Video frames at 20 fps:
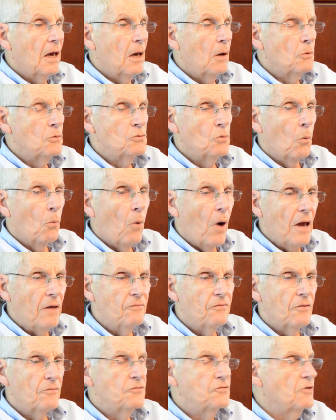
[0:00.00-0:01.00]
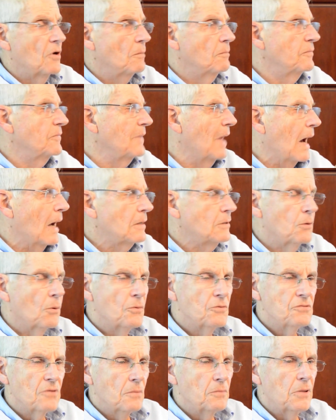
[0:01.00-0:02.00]
He was a wife of some doctor
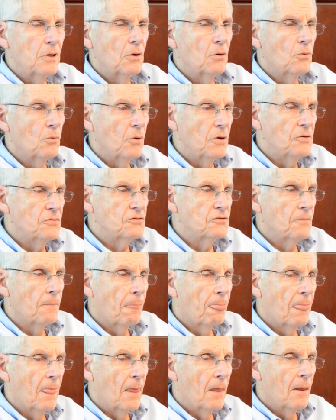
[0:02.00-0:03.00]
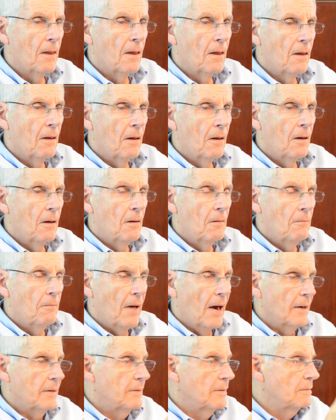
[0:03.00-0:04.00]
or something in Greece.
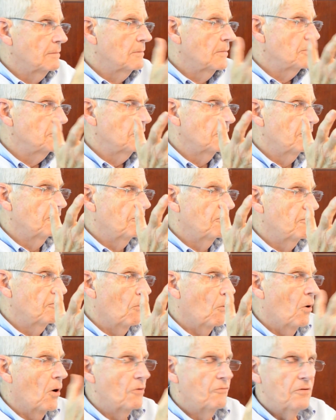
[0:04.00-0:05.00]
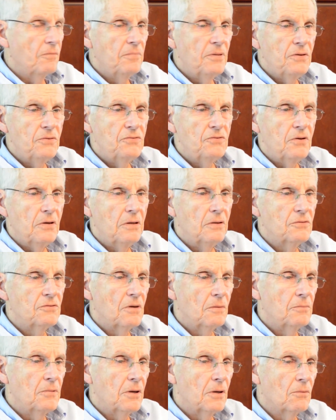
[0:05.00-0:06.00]
Back in, was it 400 BC or
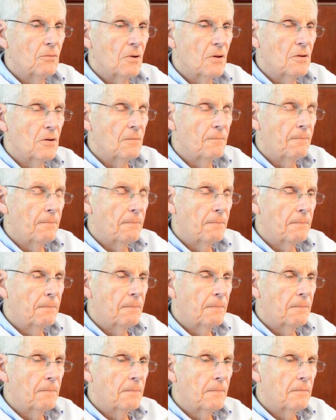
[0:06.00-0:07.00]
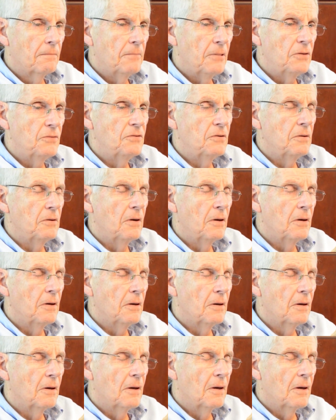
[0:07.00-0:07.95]
something or other? BCE.